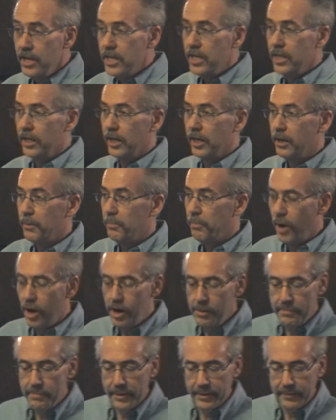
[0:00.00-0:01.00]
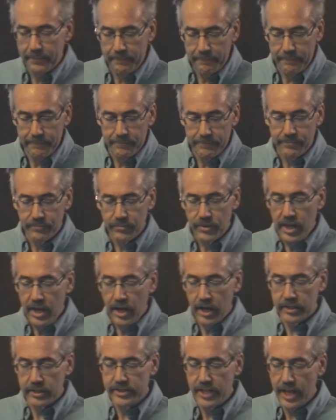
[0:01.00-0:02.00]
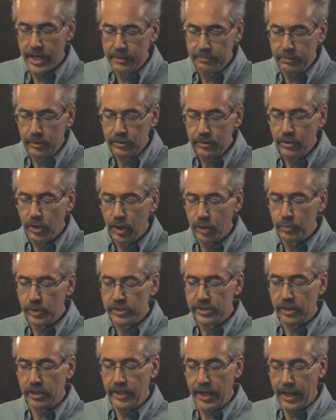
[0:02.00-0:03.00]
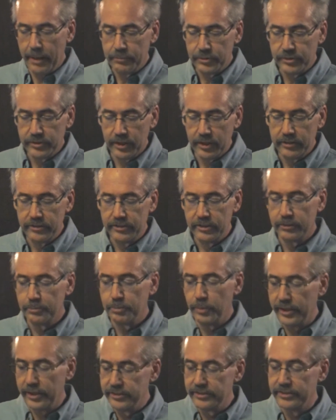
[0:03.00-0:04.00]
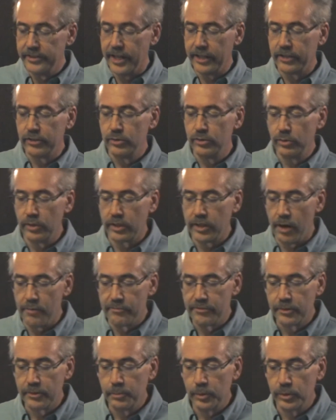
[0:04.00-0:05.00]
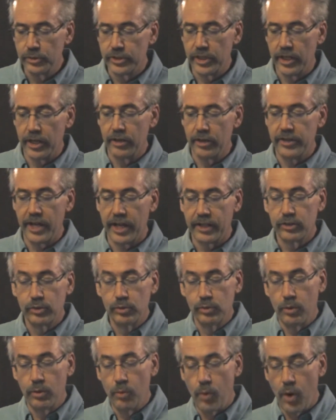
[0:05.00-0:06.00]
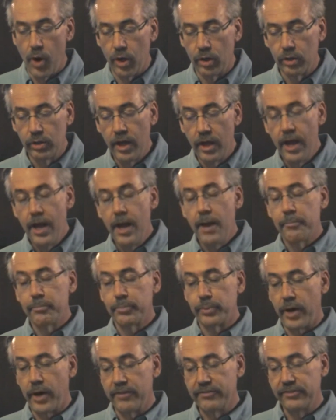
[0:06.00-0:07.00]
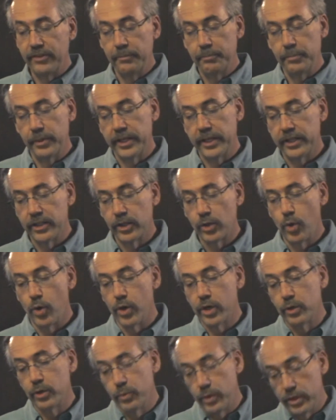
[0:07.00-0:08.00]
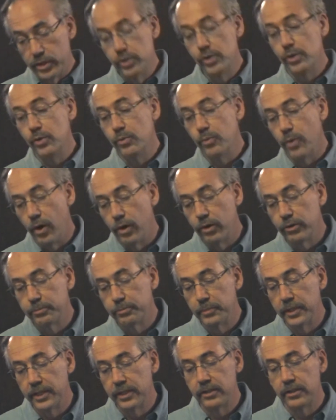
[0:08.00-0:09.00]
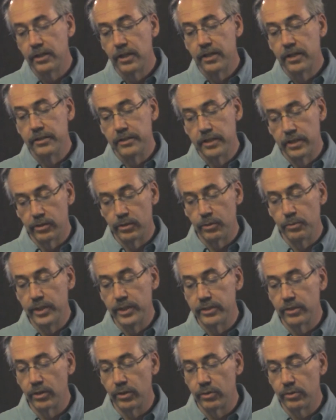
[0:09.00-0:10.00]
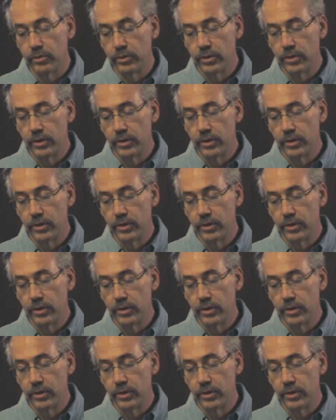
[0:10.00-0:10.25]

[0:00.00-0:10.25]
In an apartment, a table on which a lamp sits is placed next to a comfortable chair next to a wall, preferably in a corner where 2 walls meet near a window.